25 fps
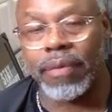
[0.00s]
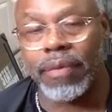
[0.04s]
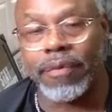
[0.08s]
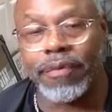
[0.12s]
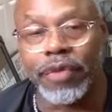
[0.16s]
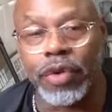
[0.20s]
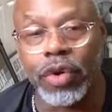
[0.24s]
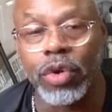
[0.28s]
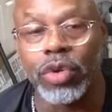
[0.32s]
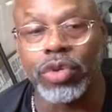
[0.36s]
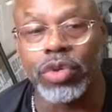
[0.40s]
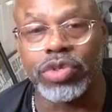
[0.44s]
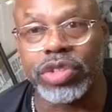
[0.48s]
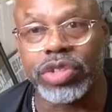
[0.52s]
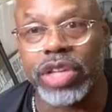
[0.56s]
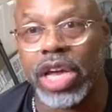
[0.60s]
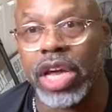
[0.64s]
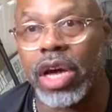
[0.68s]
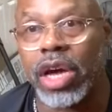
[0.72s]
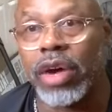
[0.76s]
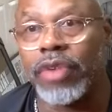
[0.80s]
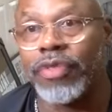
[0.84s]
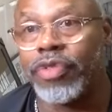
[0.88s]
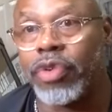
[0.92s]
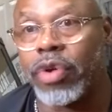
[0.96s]
food
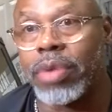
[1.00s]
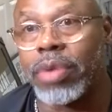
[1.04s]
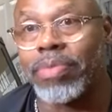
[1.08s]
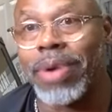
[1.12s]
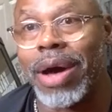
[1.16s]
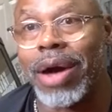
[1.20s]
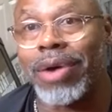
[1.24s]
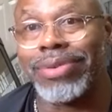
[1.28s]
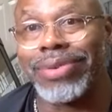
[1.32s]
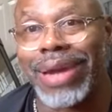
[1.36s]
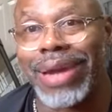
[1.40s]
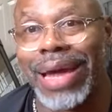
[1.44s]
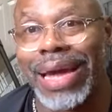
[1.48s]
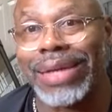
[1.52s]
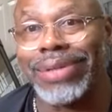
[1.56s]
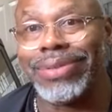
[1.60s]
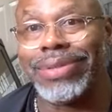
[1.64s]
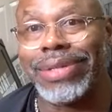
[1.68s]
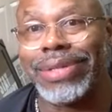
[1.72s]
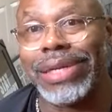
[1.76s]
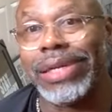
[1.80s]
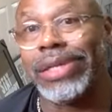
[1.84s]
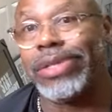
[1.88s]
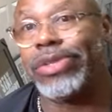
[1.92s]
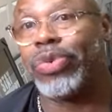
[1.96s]
scale for about
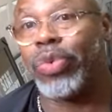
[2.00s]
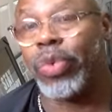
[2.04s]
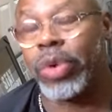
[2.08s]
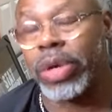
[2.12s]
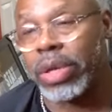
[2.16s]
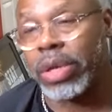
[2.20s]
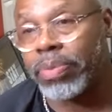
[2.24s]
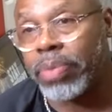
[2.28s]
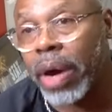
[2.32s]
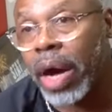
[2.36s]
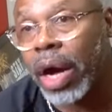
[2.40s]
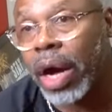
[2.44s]
$19-20.